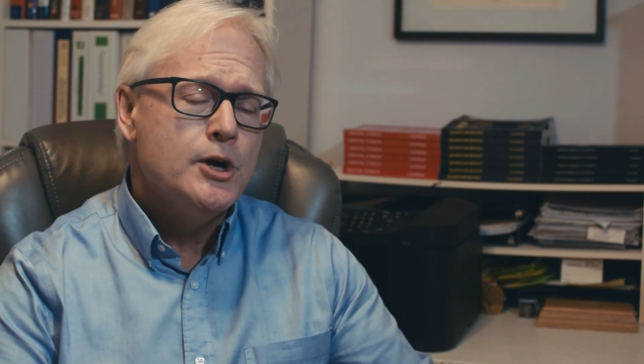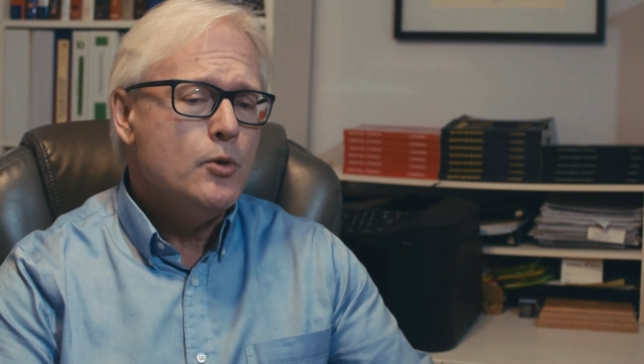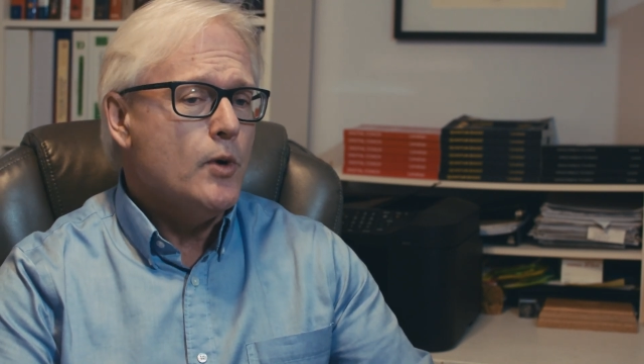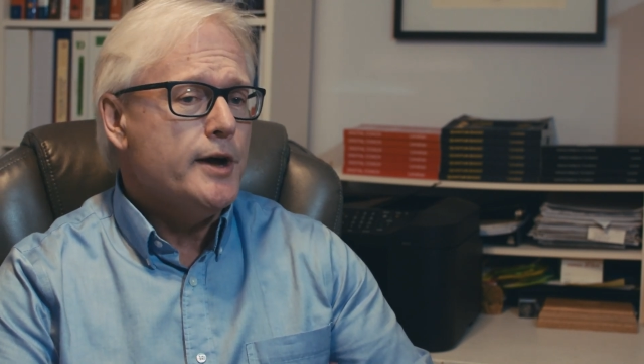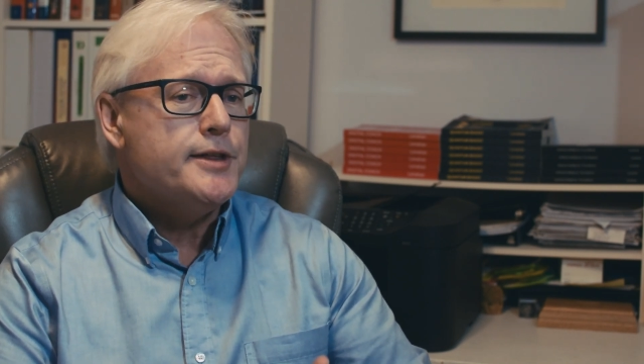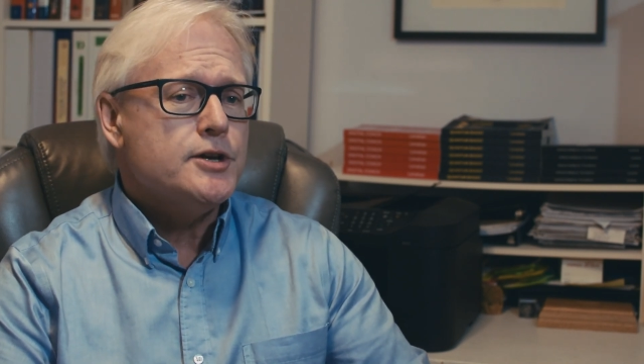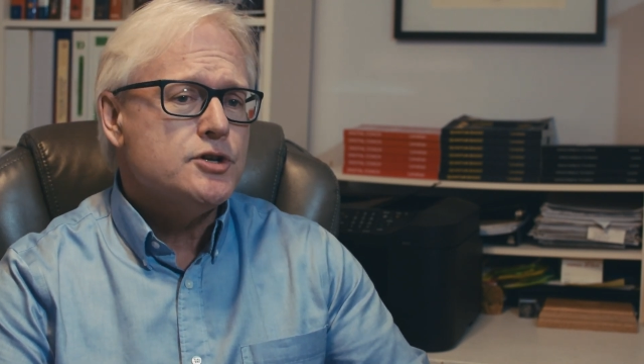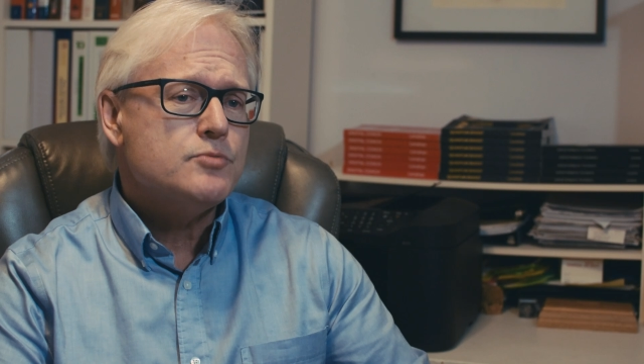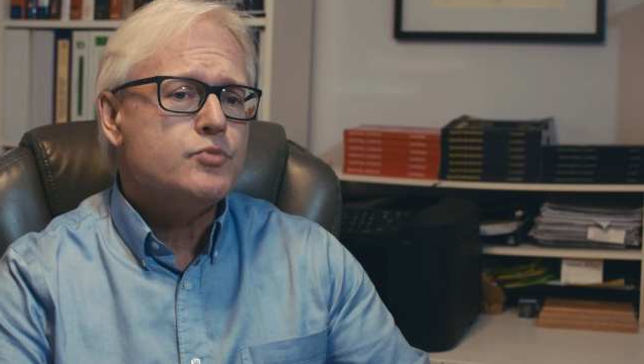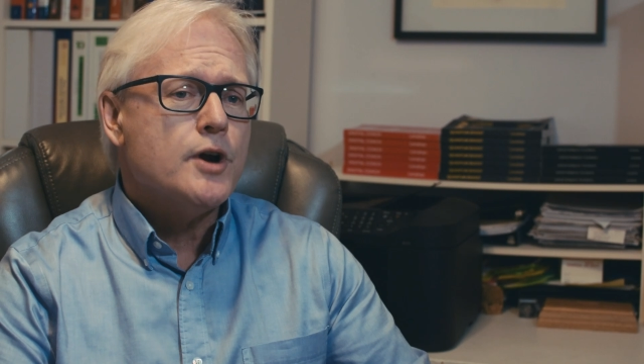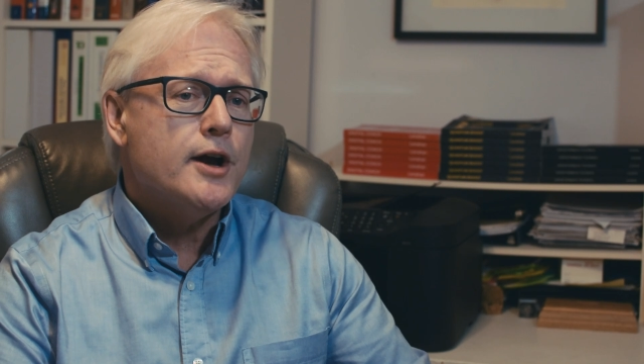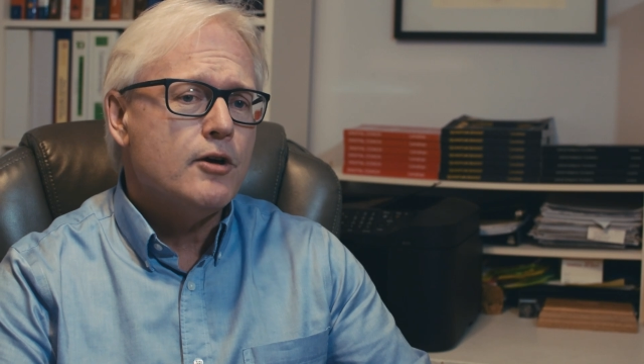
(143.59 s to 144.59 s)
why they should
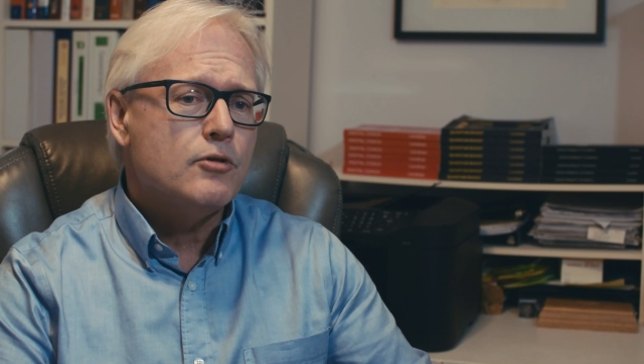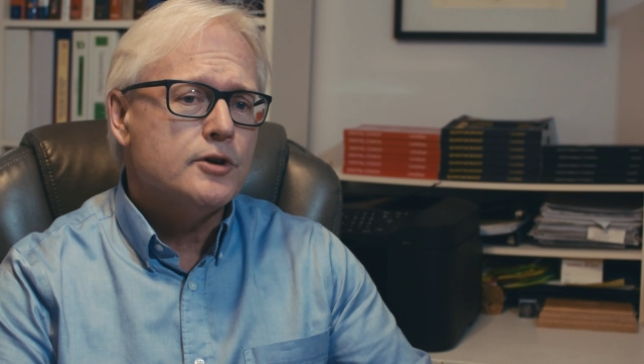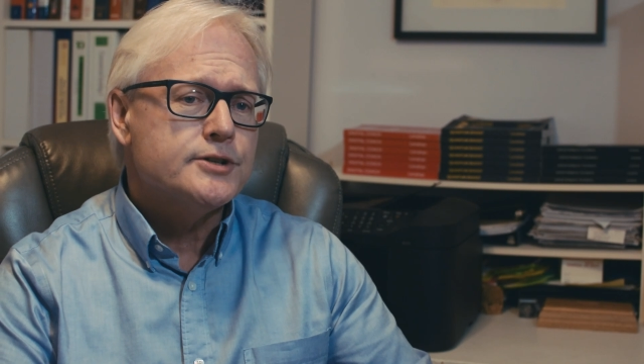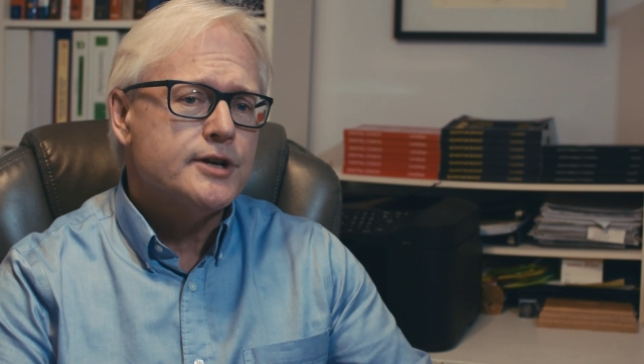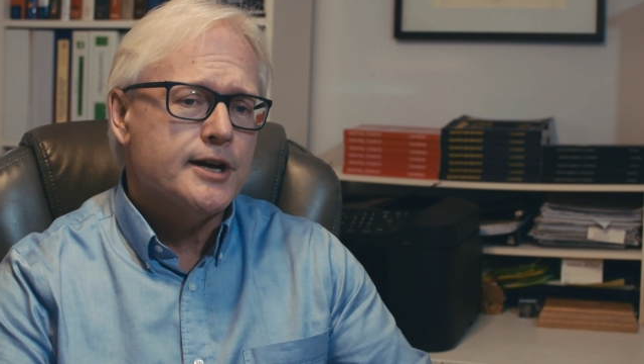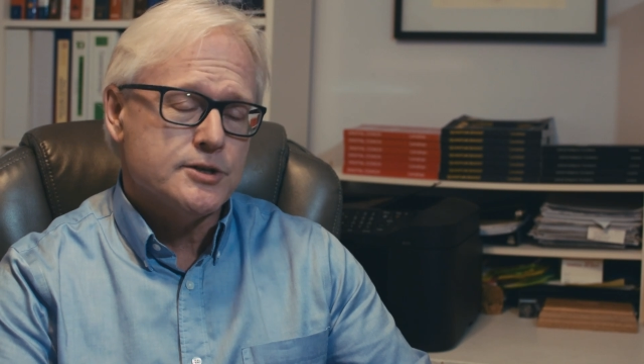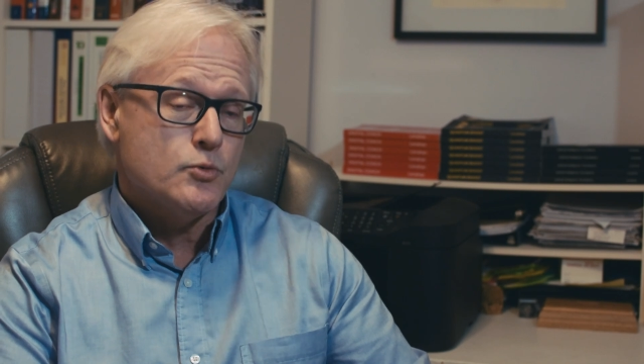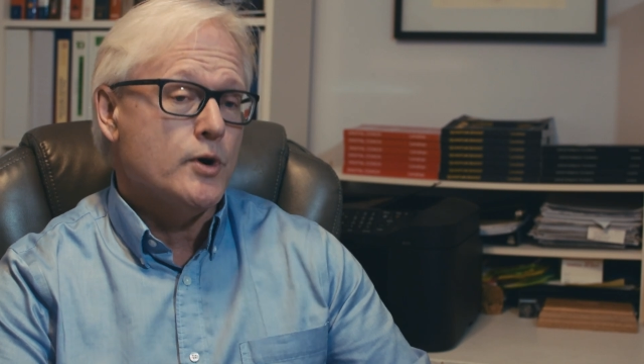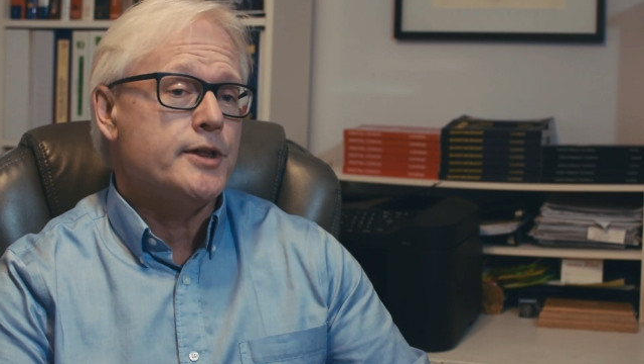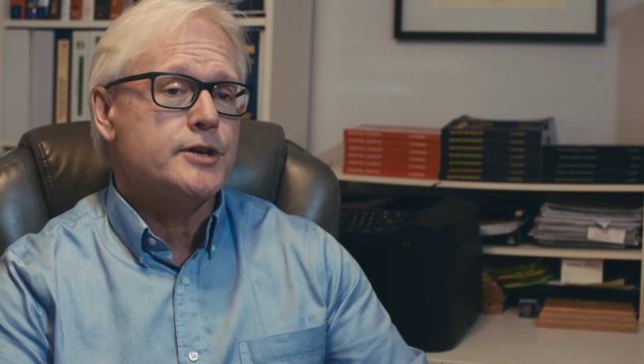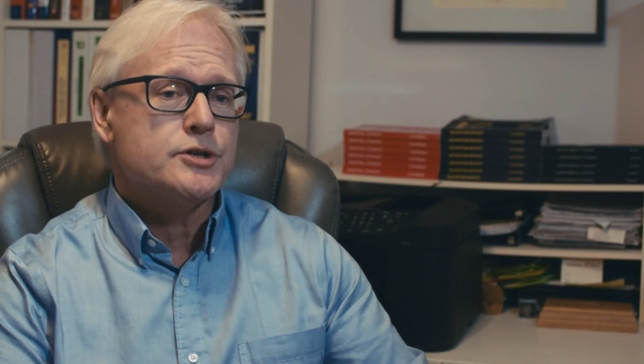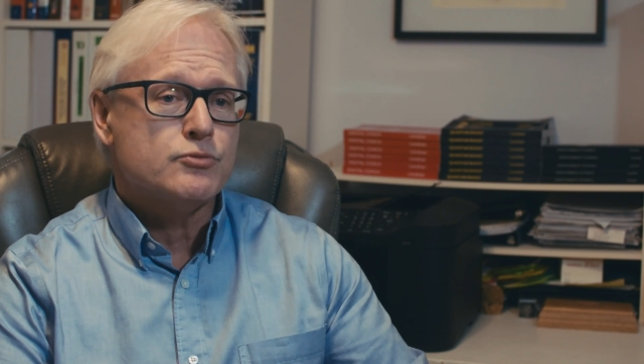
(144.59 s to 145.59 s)
prioritize it,
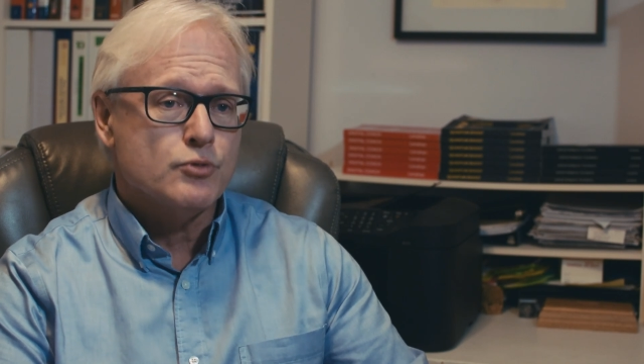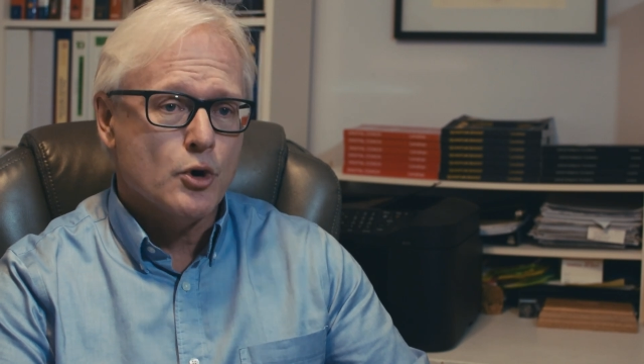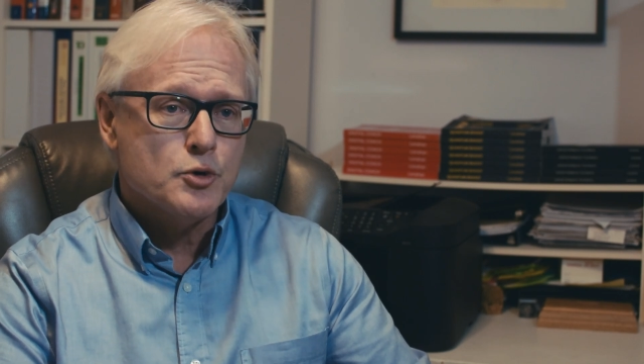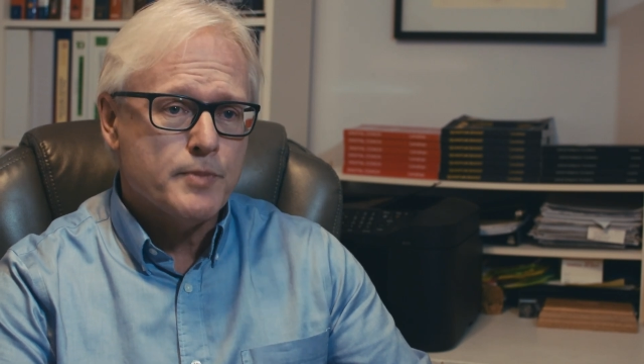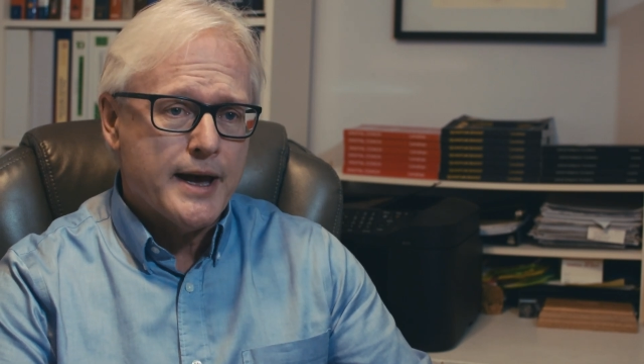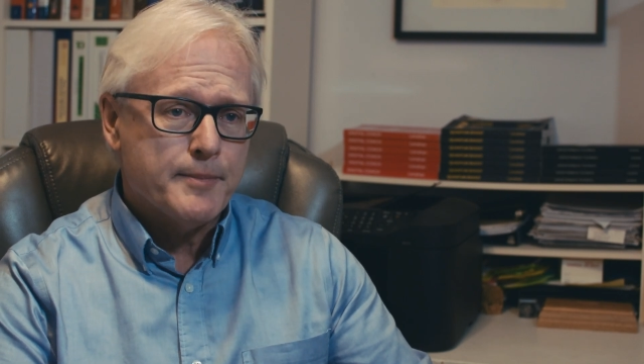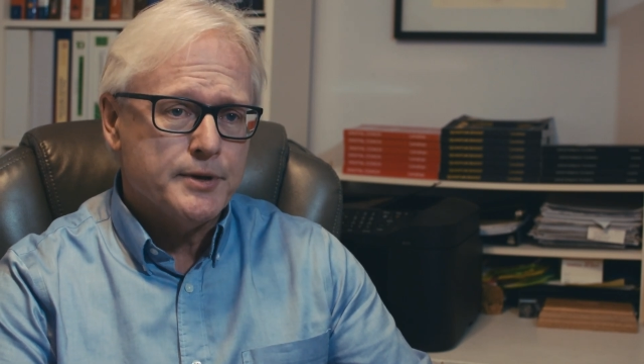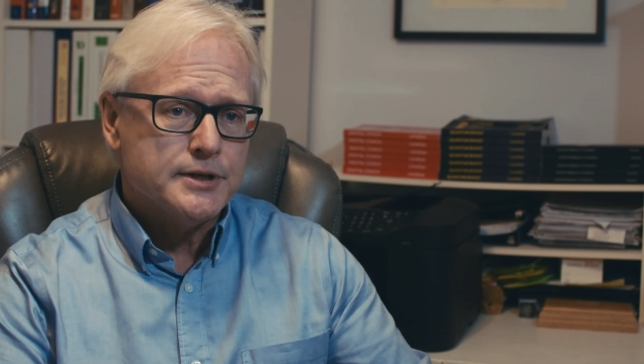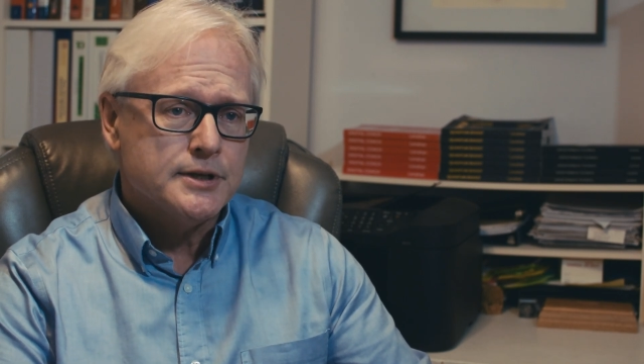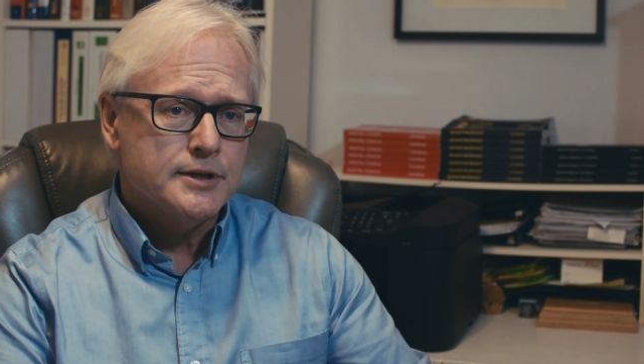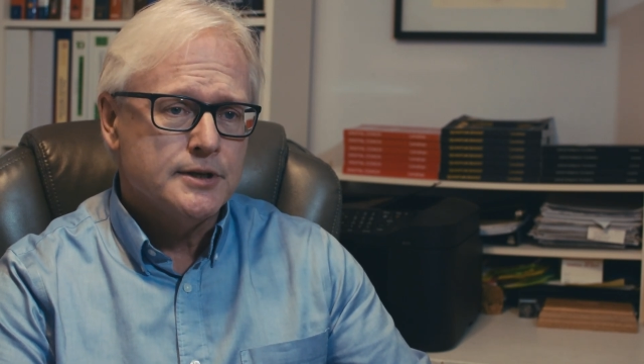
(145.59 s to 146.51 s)
why they should roadmap it.